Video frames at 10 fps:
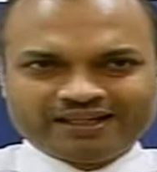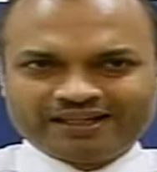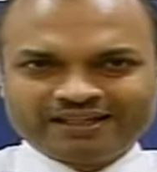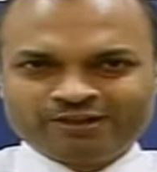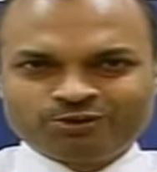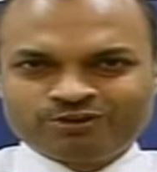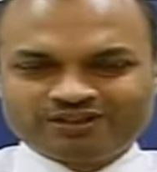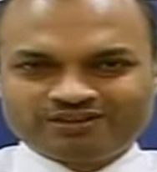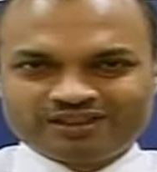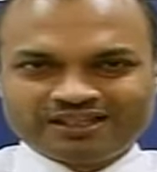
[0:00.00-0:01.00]
Again, in two
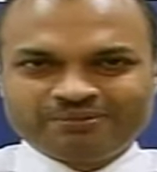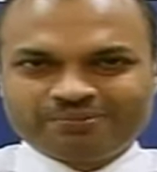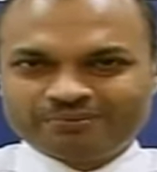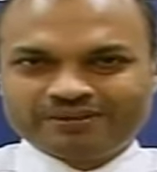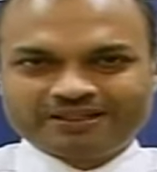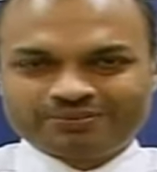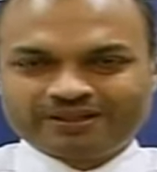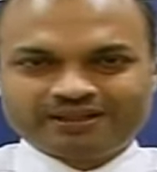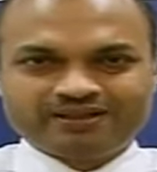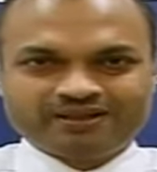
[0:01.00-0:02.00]
thousand nine, people
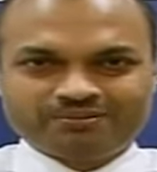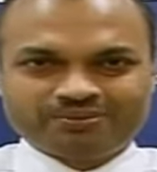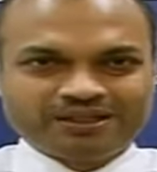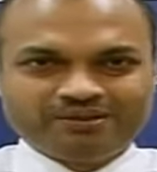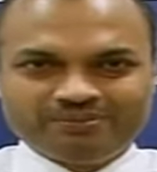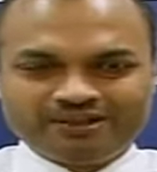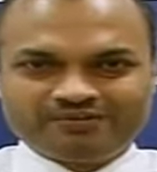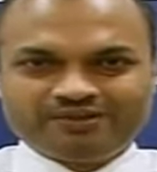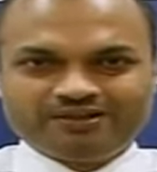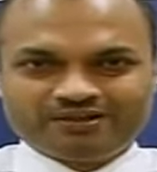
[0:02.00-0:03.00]
expected on
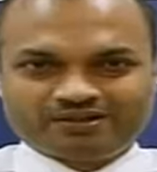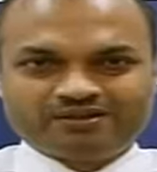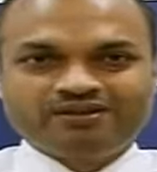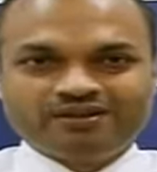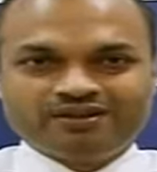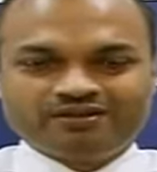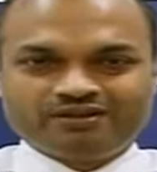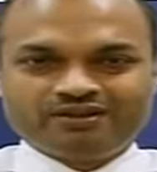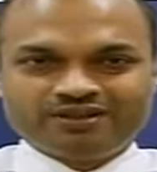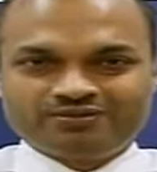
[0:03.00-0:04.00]
parliament. We got
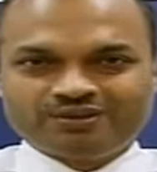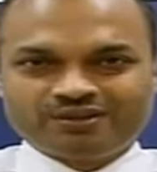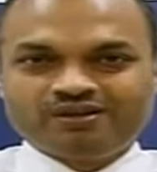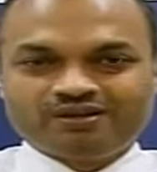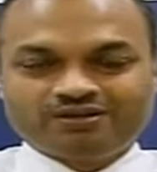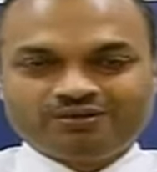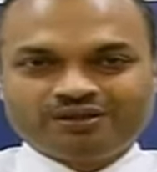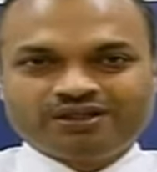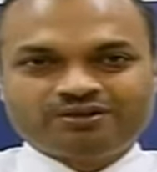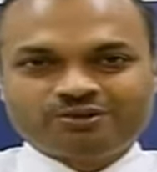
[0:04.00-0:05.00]
Congress which got
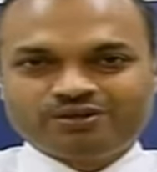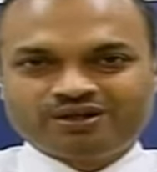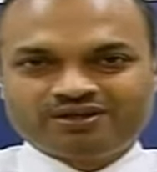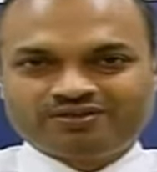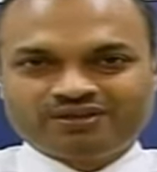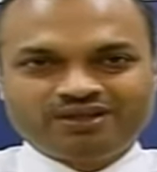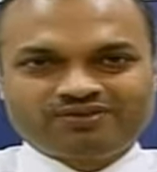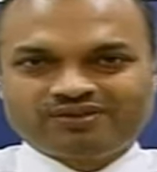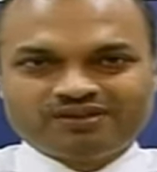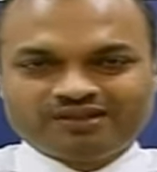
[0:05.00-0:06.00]
over two hundred
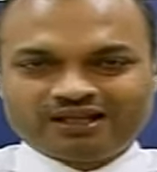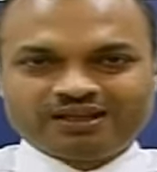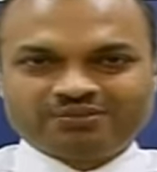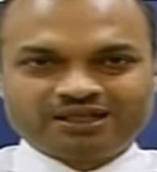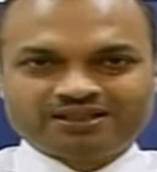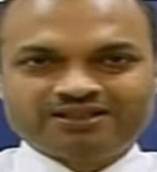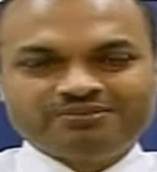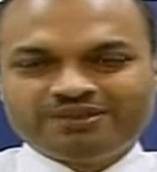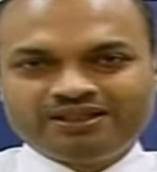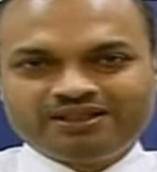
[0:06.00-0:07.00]
seats, and markets
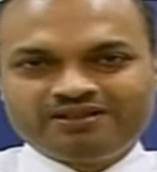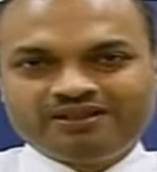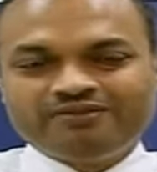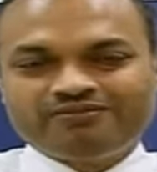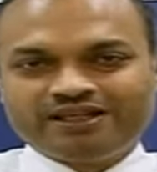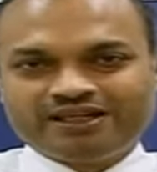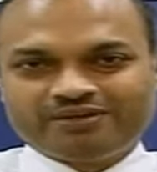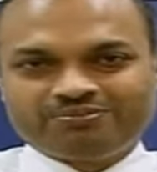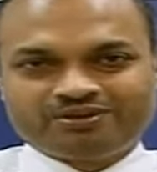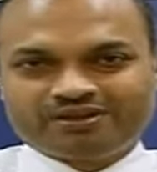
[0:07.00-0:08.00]
immediately fled
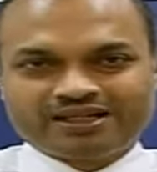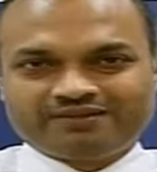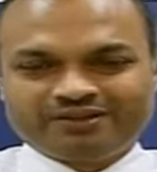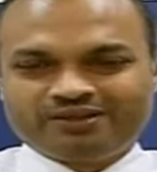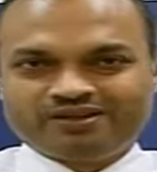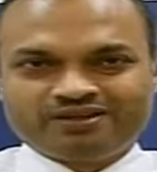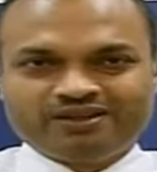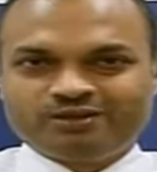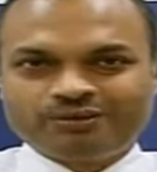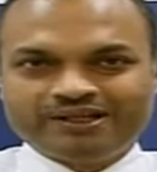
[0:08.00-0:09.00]
up on that. We got a
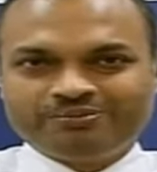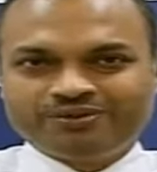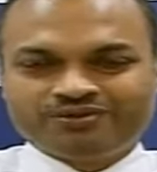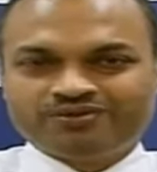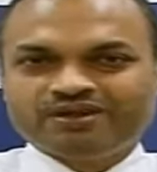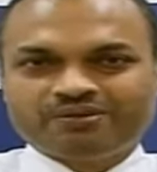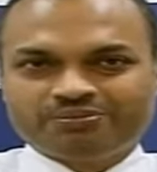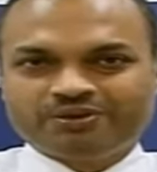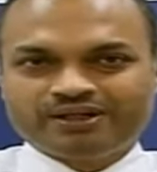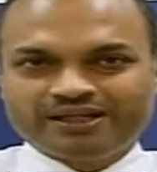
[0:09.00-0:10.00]
near twenty percent
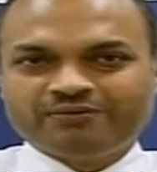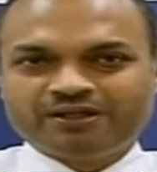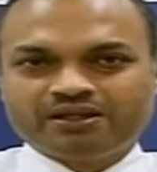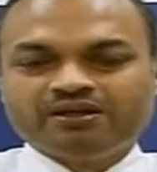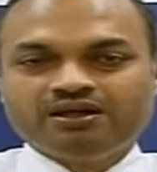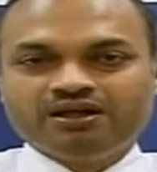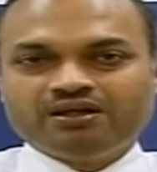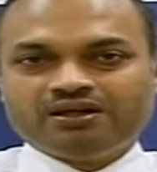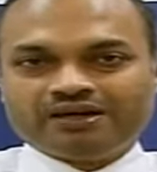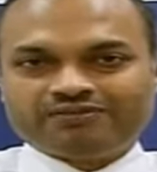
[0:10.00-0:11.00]
jump on day one
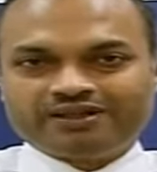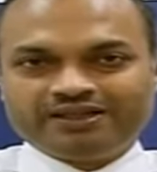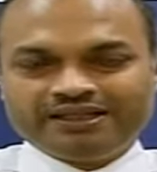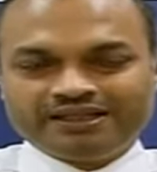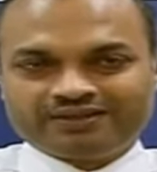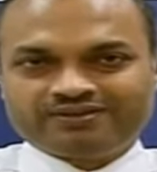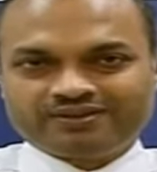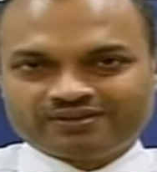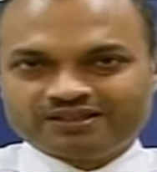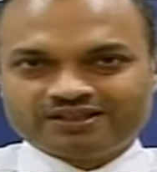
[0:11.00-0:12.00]
after the
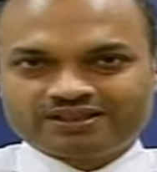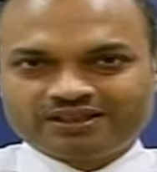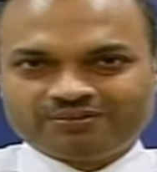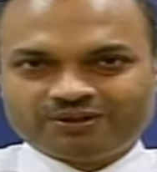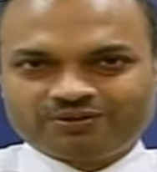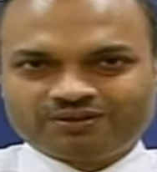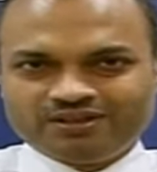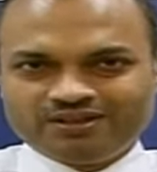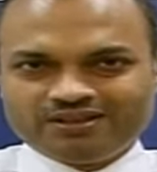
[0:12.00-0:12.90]
election results came out.